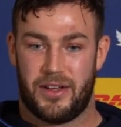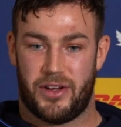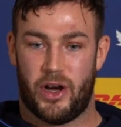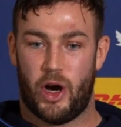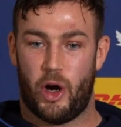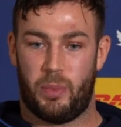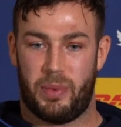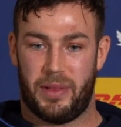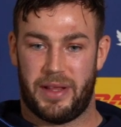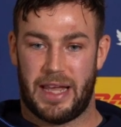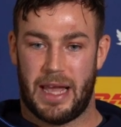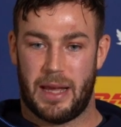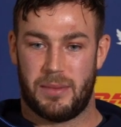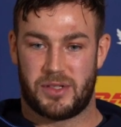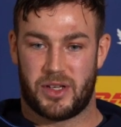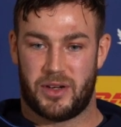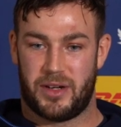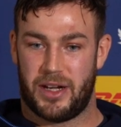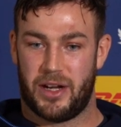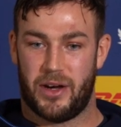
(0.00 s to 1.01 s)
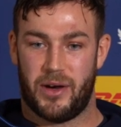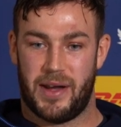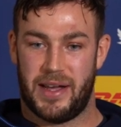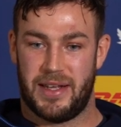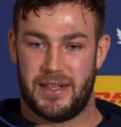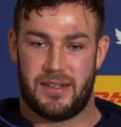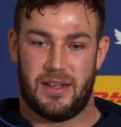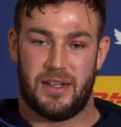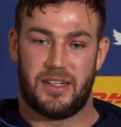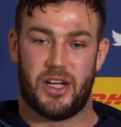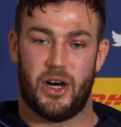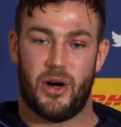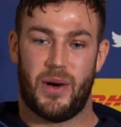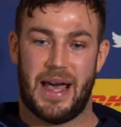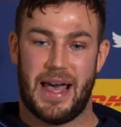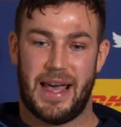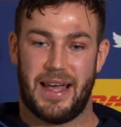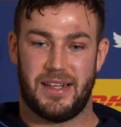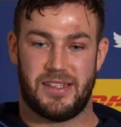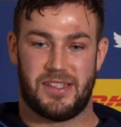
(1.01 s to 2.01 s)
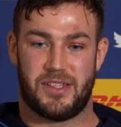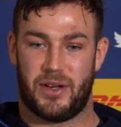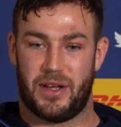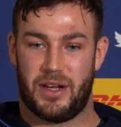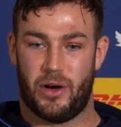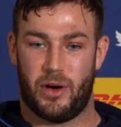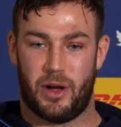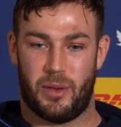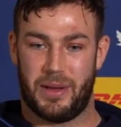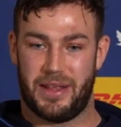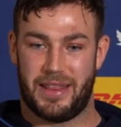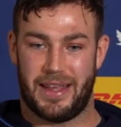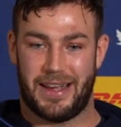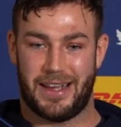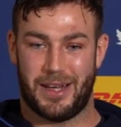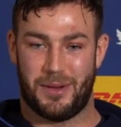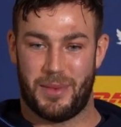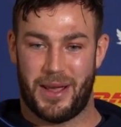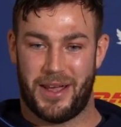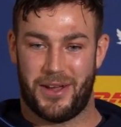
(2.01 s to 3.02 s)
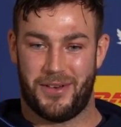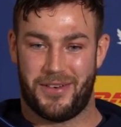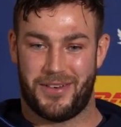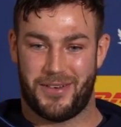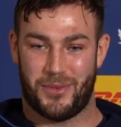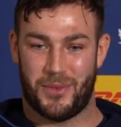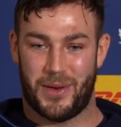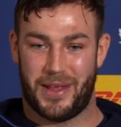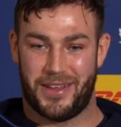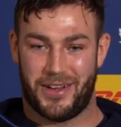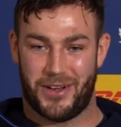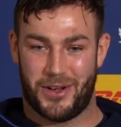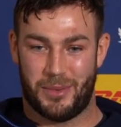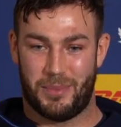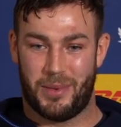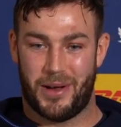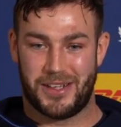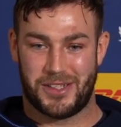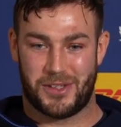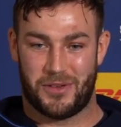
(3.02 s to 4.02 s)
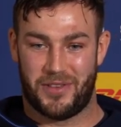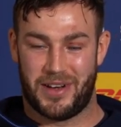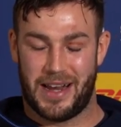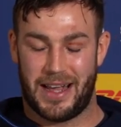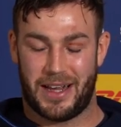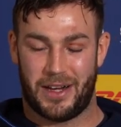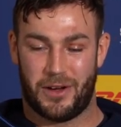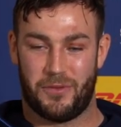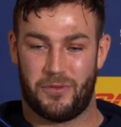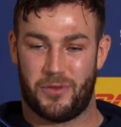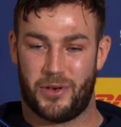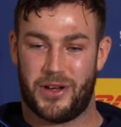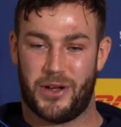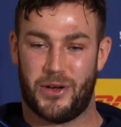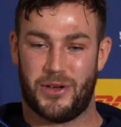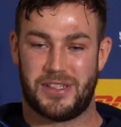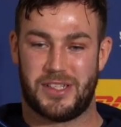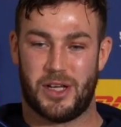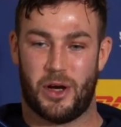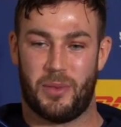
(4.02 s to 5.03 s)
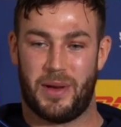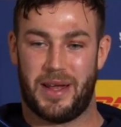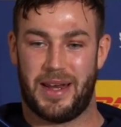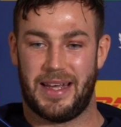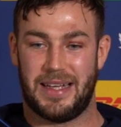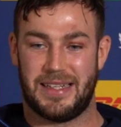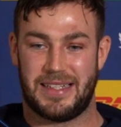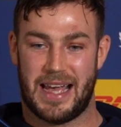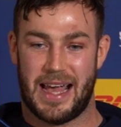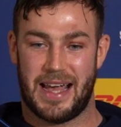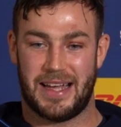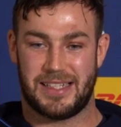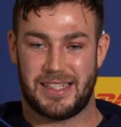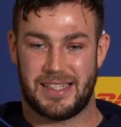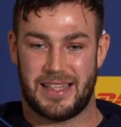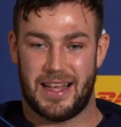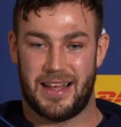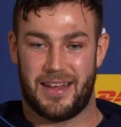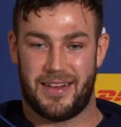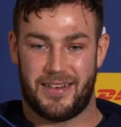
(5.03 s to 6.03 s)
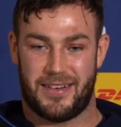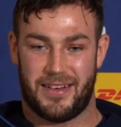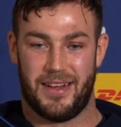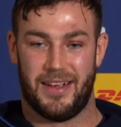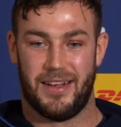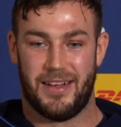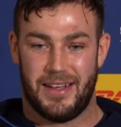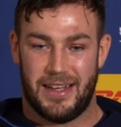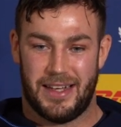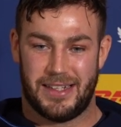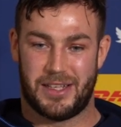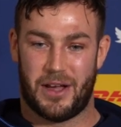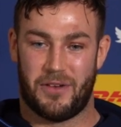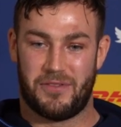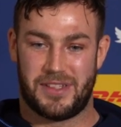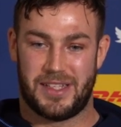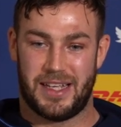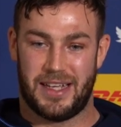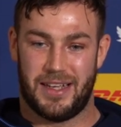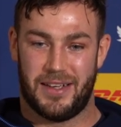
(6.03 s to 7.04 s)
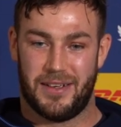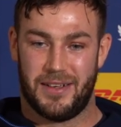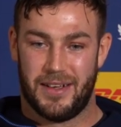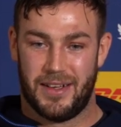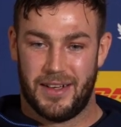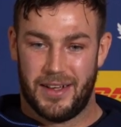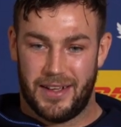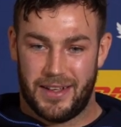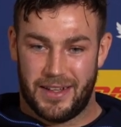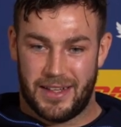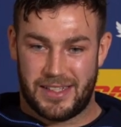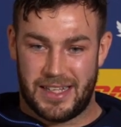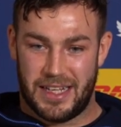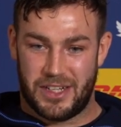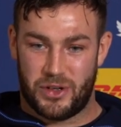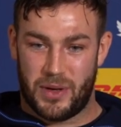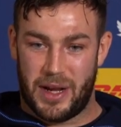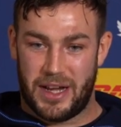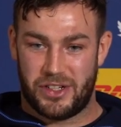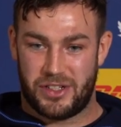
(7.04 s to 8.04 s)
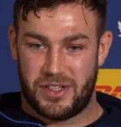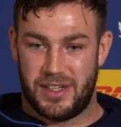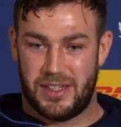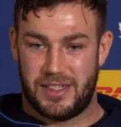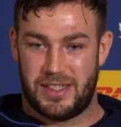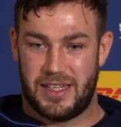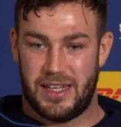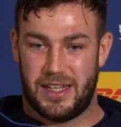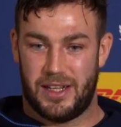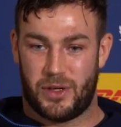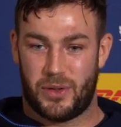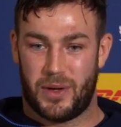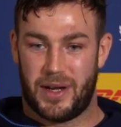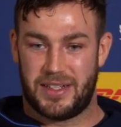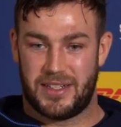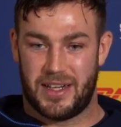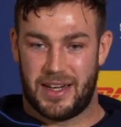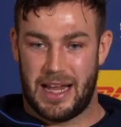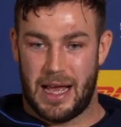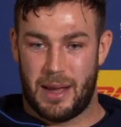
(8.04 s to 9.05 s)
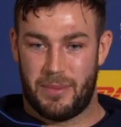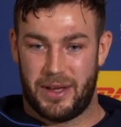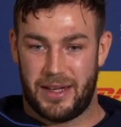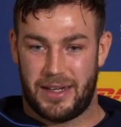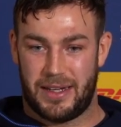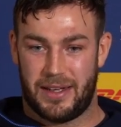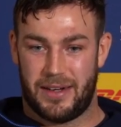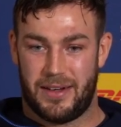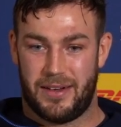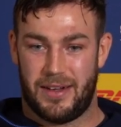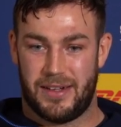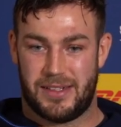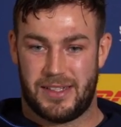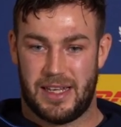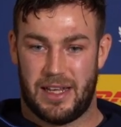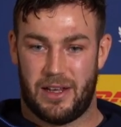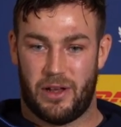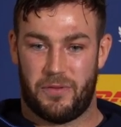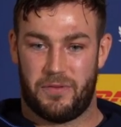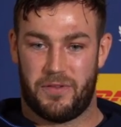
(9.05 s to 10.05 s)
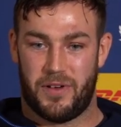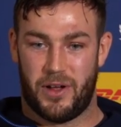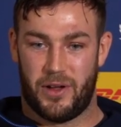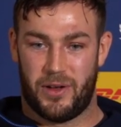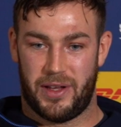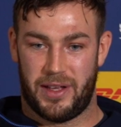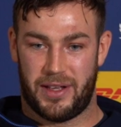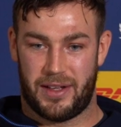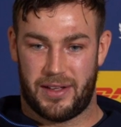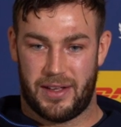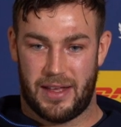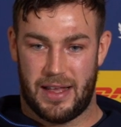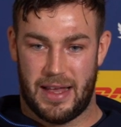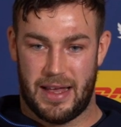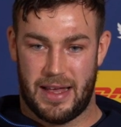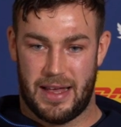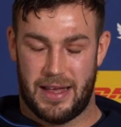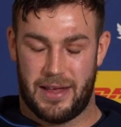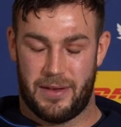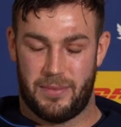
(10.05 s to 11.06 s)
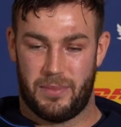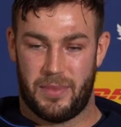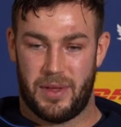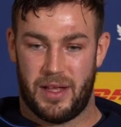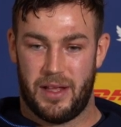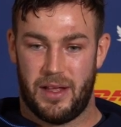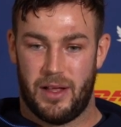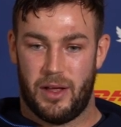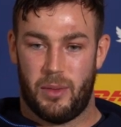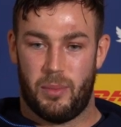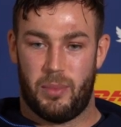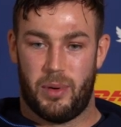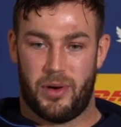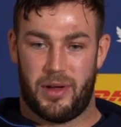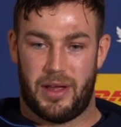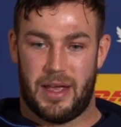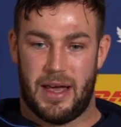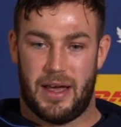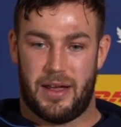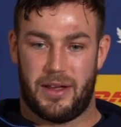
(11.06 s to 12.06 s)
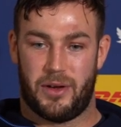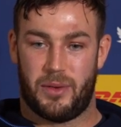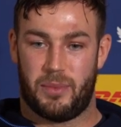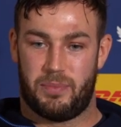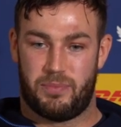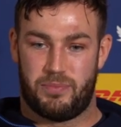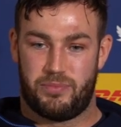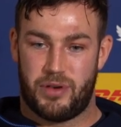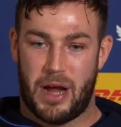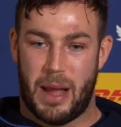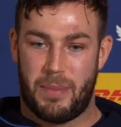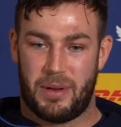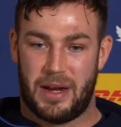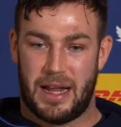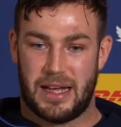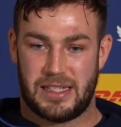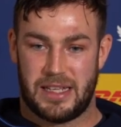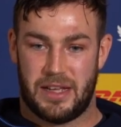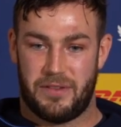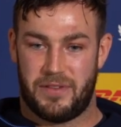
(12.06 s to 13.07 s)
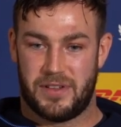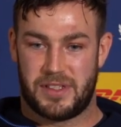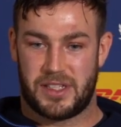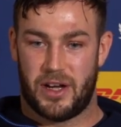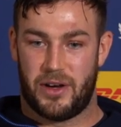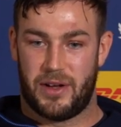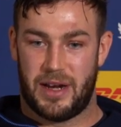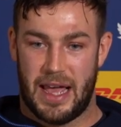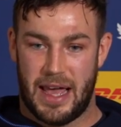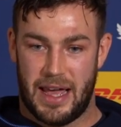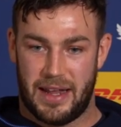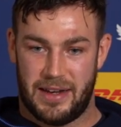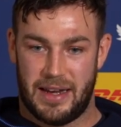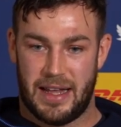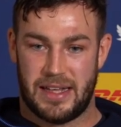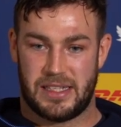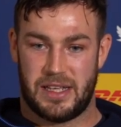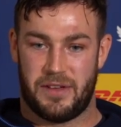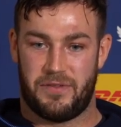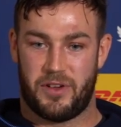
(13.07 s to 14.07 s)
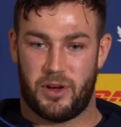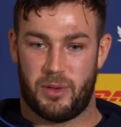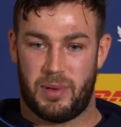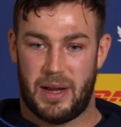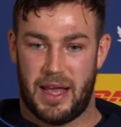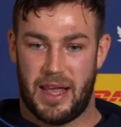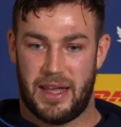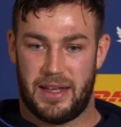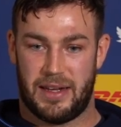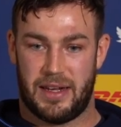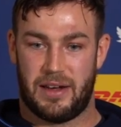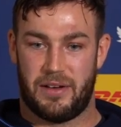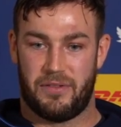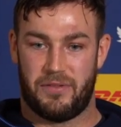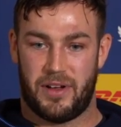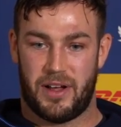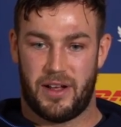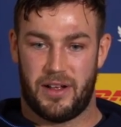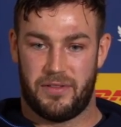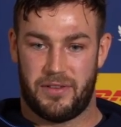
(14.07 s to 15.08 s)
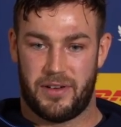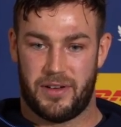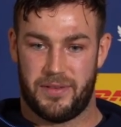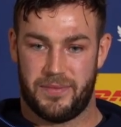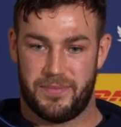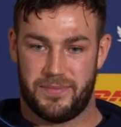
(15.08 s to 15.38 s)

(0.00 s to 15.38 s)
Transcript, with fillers: you're hoping the game's going to go ahead, go ahead, so you don't want to be thinking about whether you're positive or negative. We're doing so many tests that it's obviously the situation is still quite dynamic and it's still unfolding. Um, but yeah, you're prepping as if it's going ahead and as if you're playing and involved.